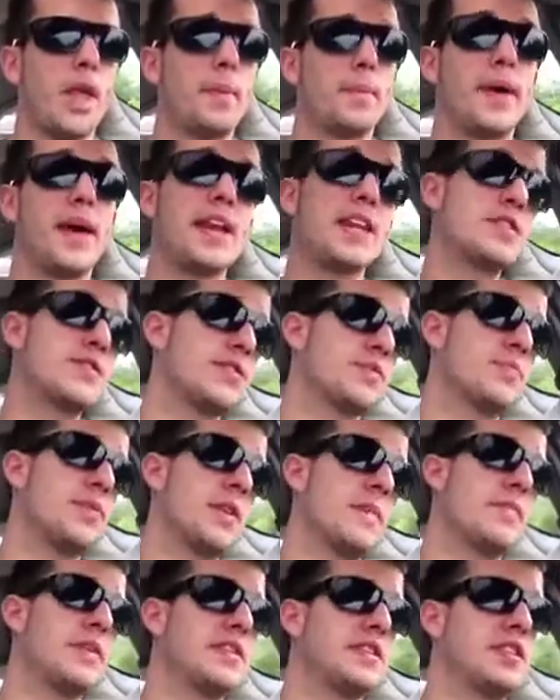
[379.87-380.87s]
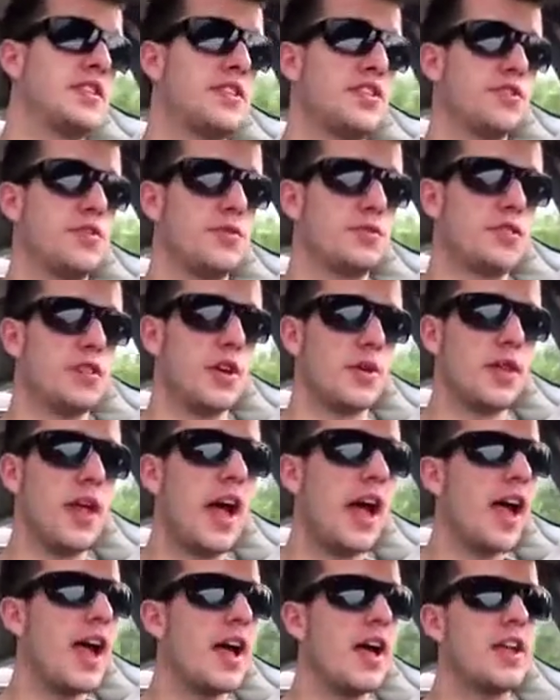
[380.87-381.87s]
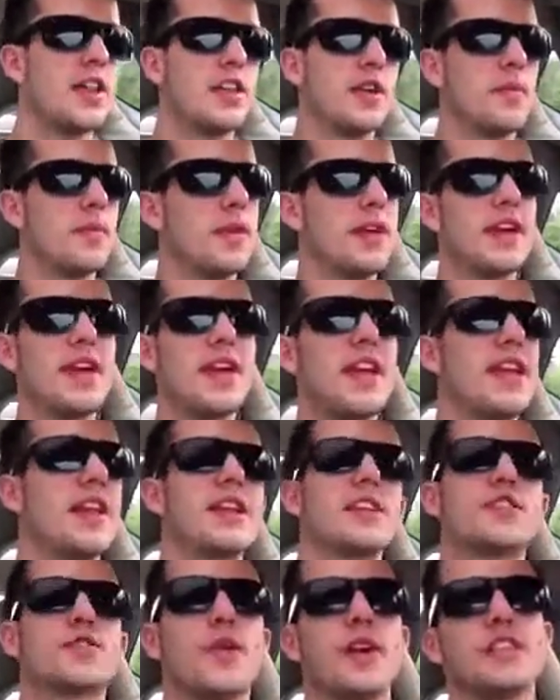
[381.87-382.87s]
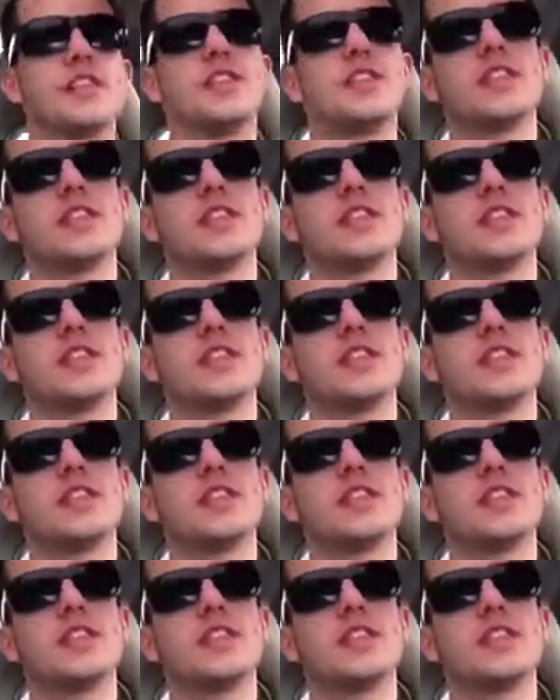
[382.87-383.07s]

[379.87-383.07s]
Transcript: Penny's was pretty busy too. So and it's crazy.